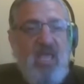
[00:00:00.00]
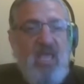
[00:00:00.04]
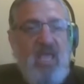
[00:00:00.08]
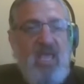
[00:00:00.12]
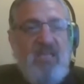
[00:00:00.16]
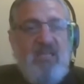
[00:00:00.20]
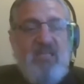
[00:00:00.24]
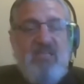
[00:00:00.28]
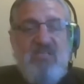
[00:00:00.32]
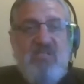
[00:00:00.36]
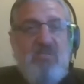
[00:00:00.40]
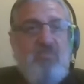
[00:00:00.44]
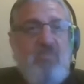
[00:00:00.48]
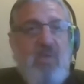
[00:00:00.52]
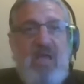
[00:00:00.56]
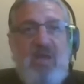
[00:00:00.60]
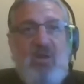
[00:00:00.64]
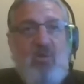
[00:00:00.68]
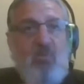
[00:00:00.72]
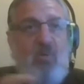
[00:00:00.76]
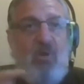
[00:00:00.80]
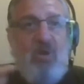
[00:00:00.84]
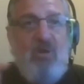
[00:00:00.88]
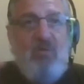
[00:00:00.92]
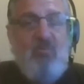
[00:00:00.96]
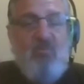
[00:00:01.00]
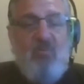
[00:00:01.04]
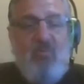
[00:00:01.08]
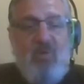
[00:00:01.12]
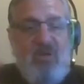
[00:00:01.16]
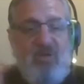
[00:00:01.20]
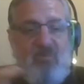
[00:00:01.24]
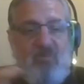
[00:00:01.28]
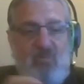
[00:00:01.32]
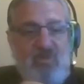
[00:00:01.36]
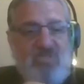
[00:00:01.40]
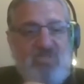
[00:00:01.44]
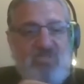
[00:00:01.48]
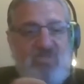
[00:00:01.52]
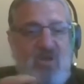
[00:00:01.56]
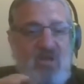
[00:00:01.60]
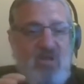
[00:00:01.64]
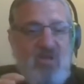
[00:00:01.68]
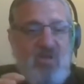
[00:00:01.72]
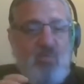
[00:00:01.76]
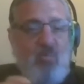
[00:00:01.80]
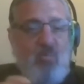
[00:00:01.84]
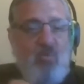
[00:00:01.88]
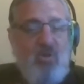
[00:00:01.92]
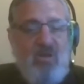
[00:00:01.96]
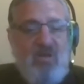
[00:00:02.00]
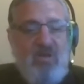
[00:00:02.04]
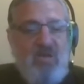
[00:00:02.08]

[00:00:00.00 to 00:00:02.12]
And doesn't matter what's talking to what.